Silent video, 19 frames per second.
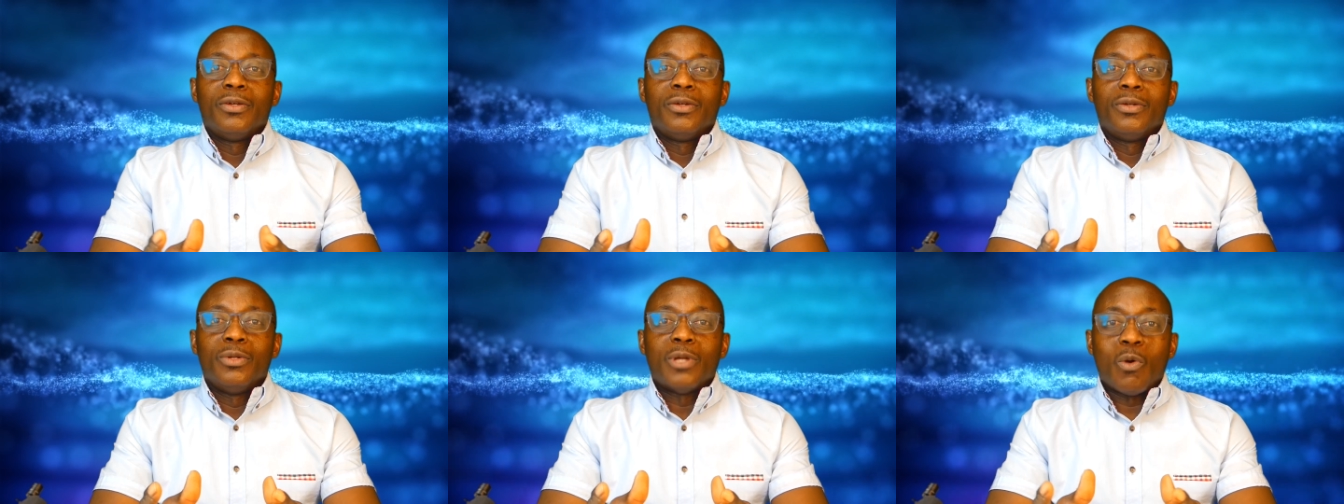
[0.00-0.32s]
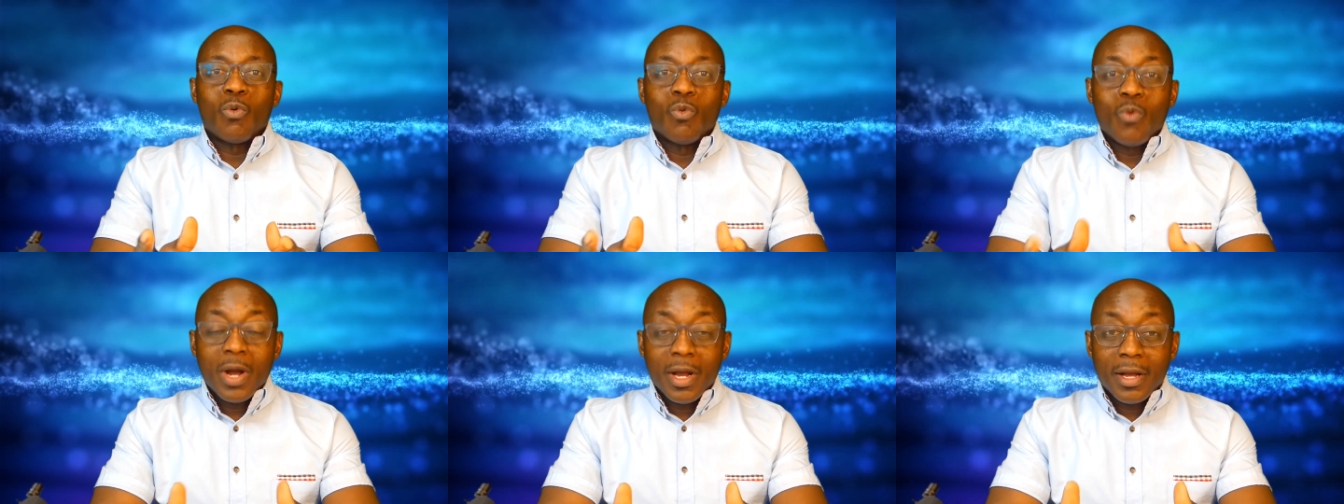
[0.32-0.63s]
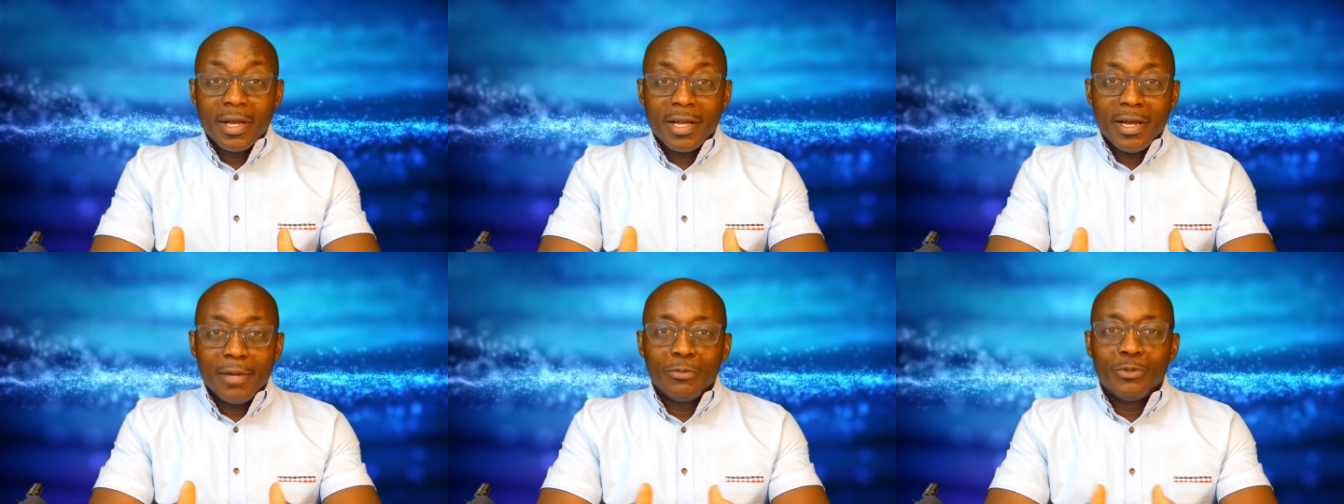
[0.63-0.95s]
You are
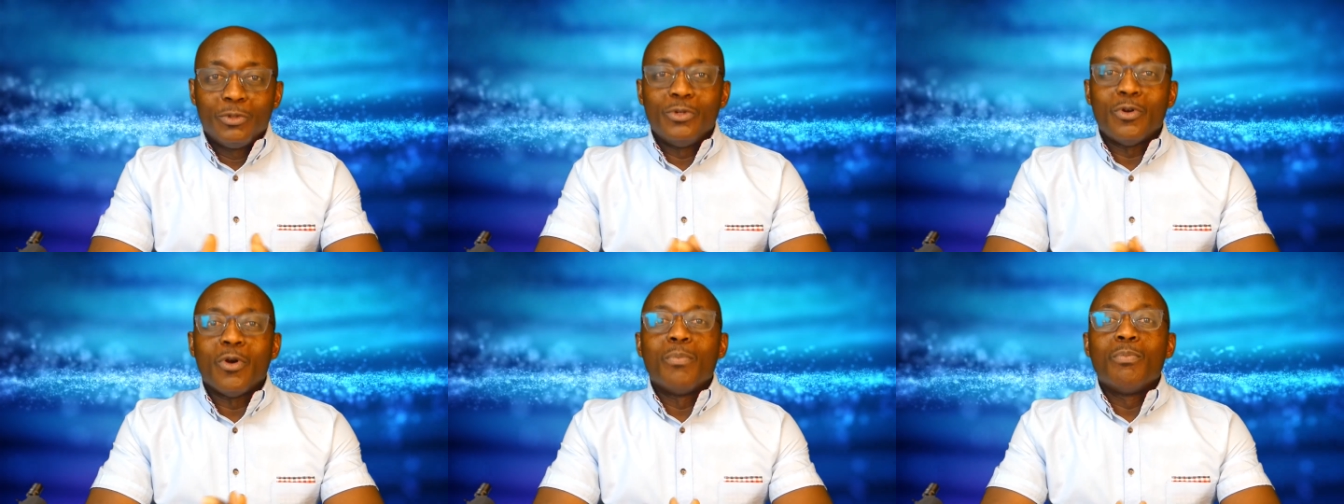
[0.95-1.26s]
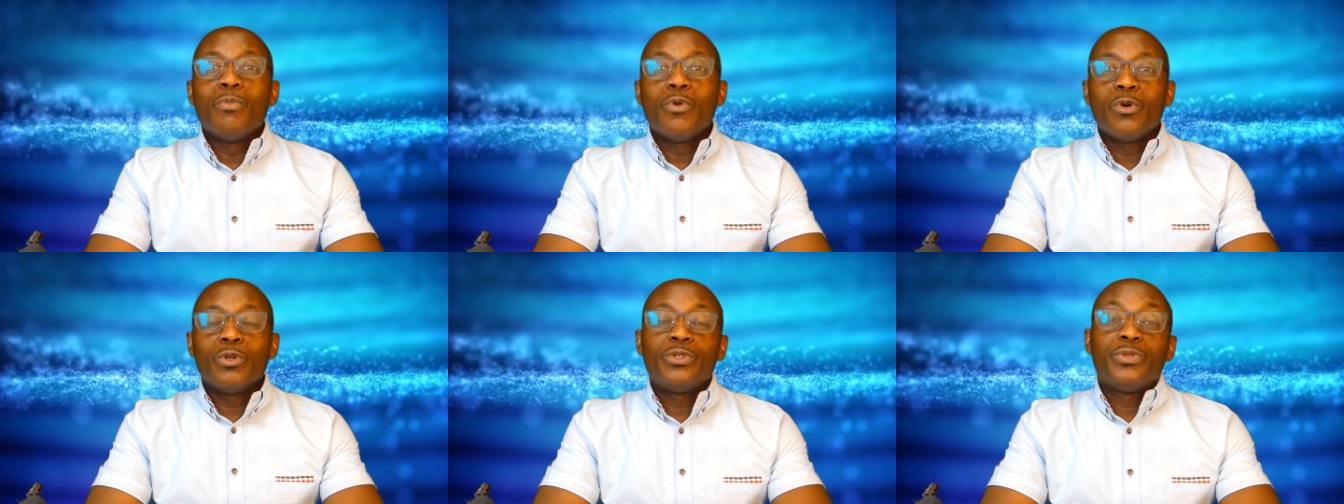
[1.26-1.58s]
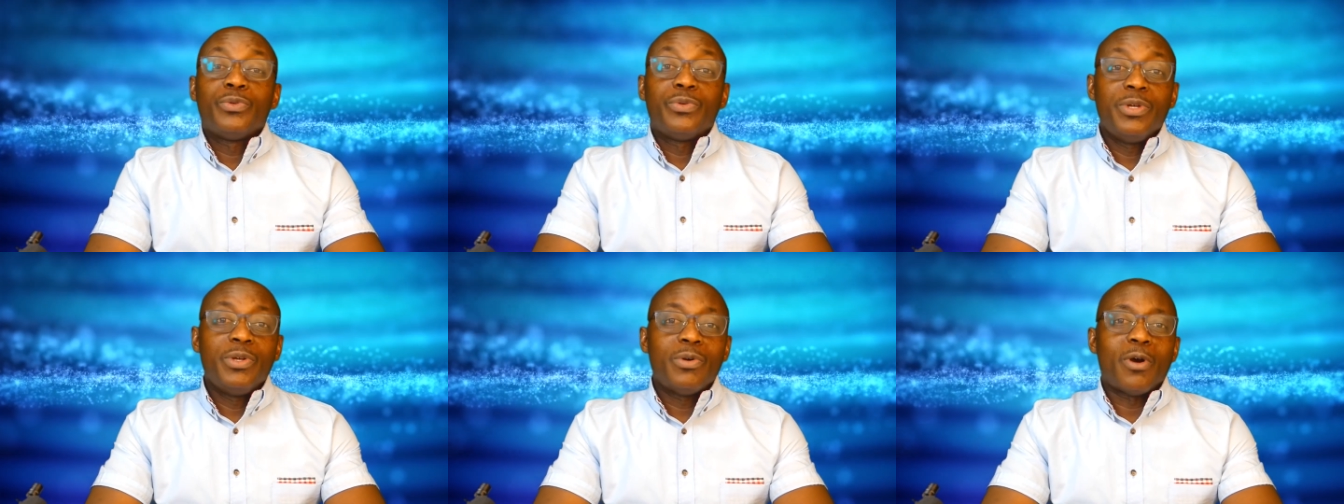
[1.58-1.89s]
welcome to your most
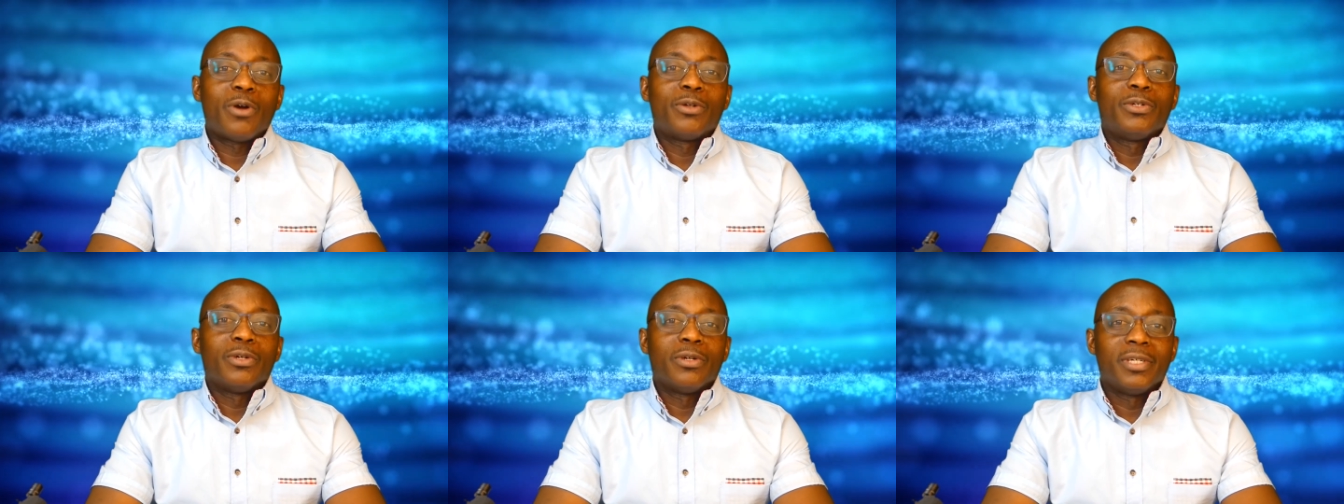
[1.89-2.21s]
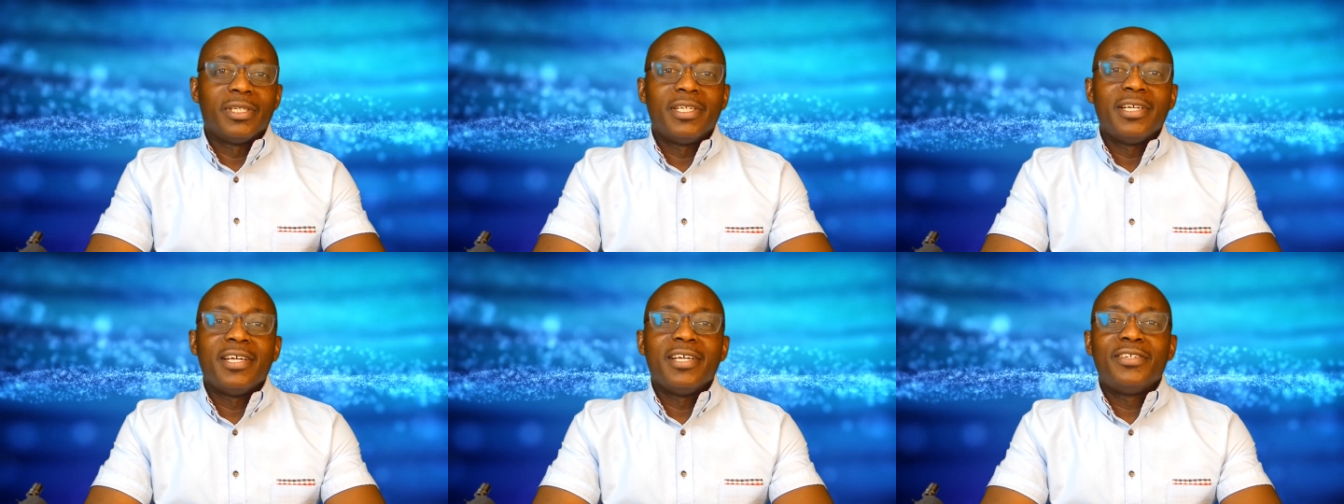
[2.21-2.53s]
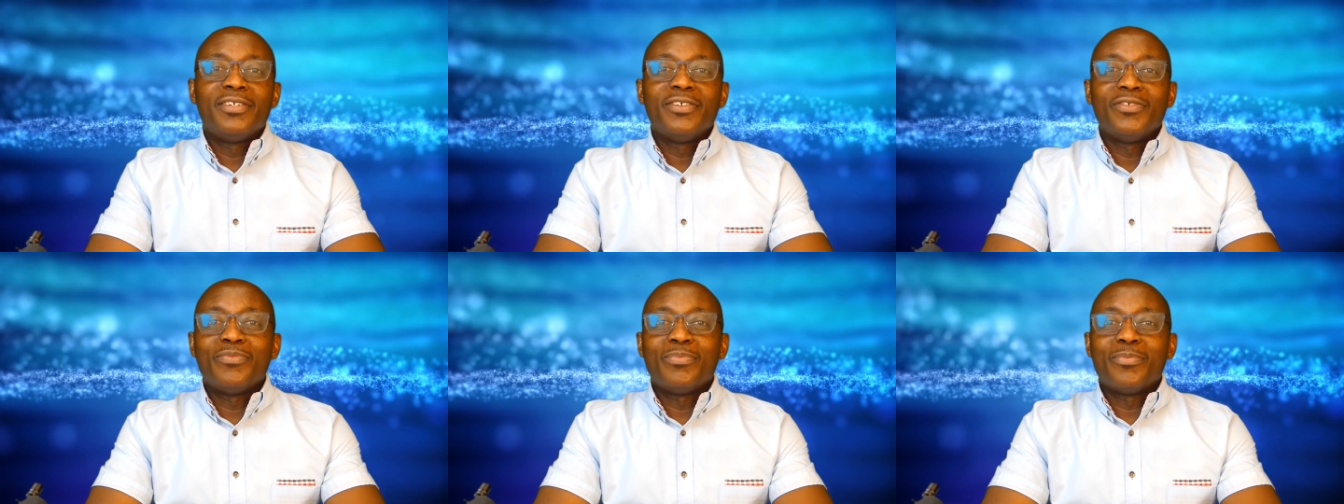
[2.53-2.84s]
Twi
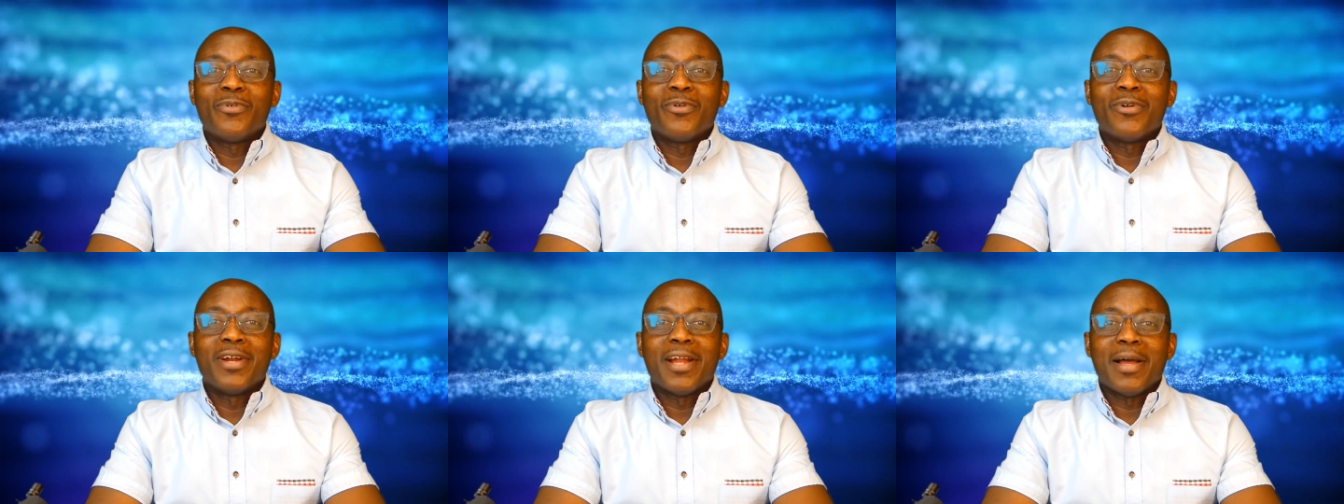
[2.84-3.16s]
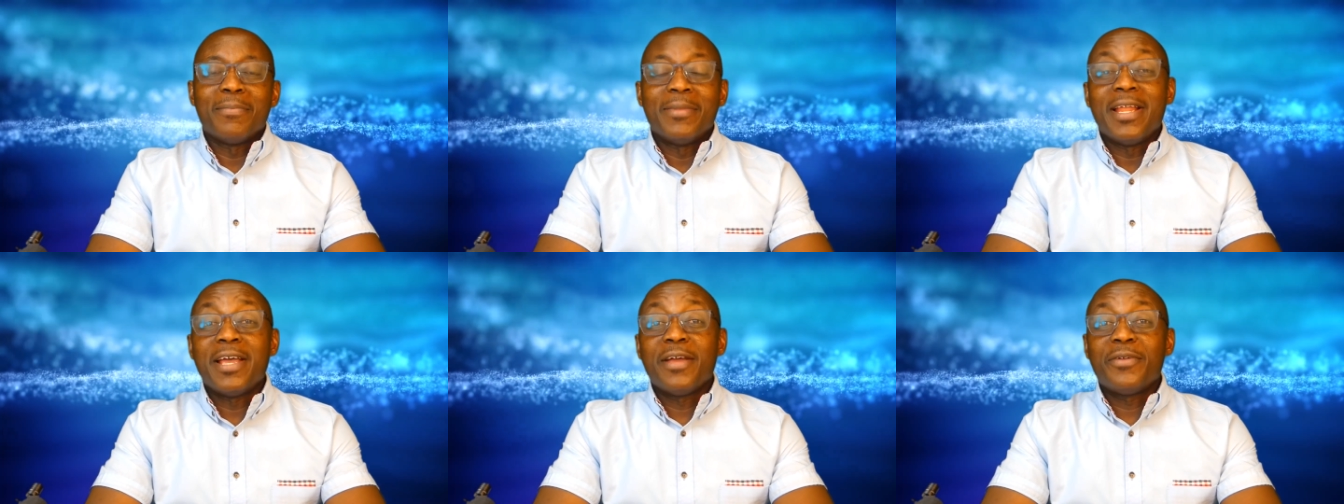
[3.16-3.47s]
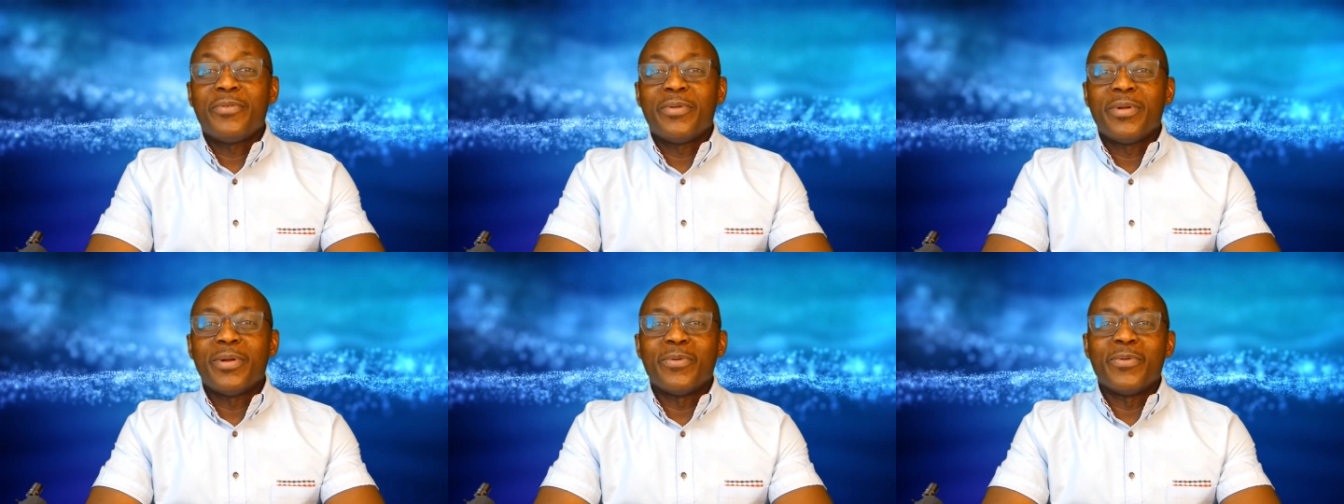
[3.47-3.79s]
authoritative program, Learn
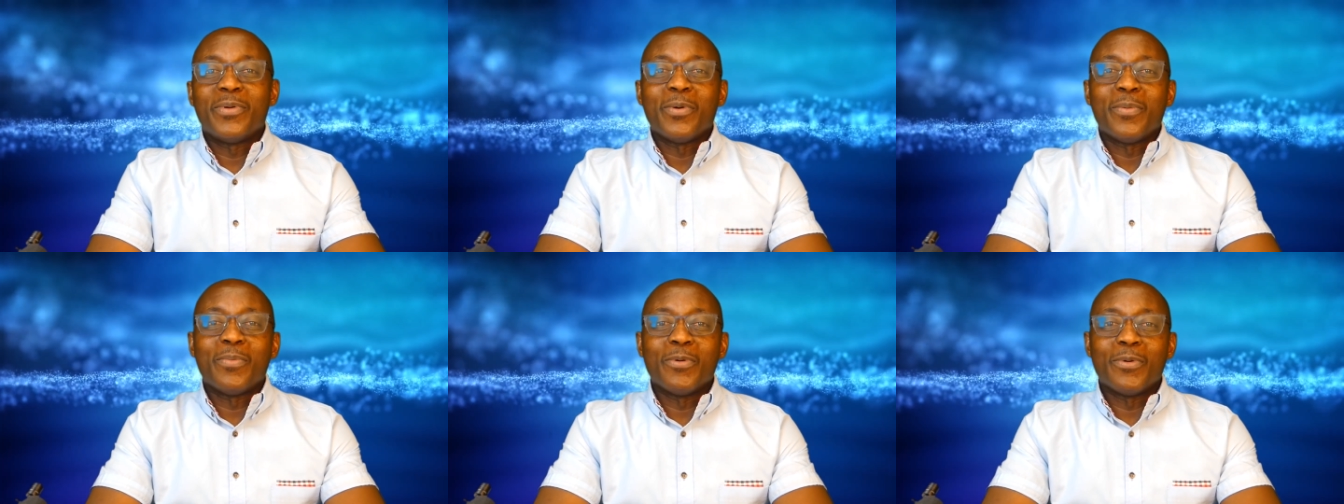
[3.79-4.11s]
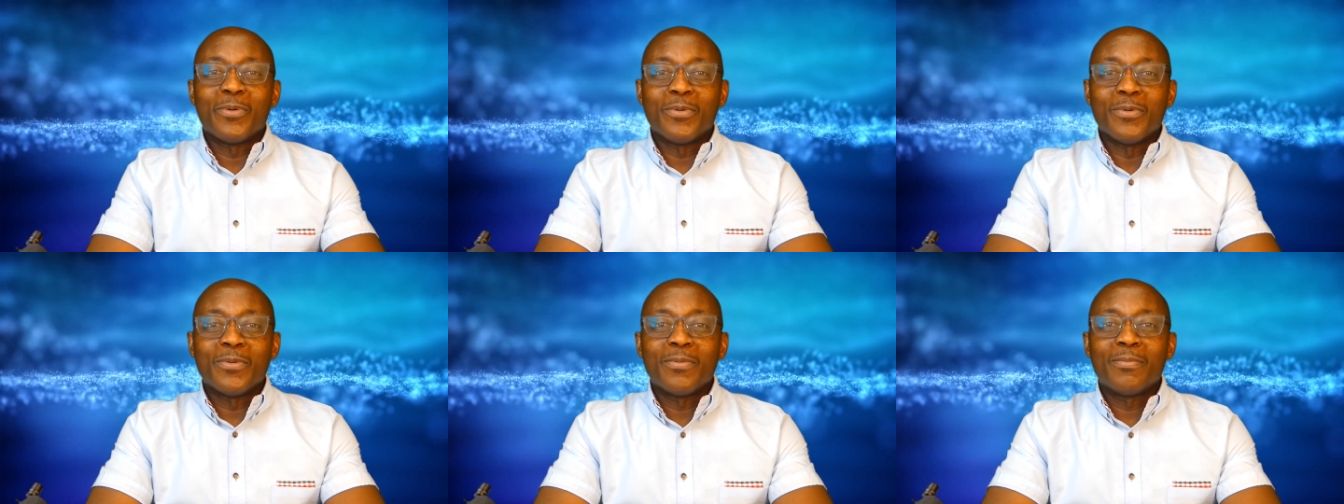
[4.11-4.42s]
Twi with Opoku.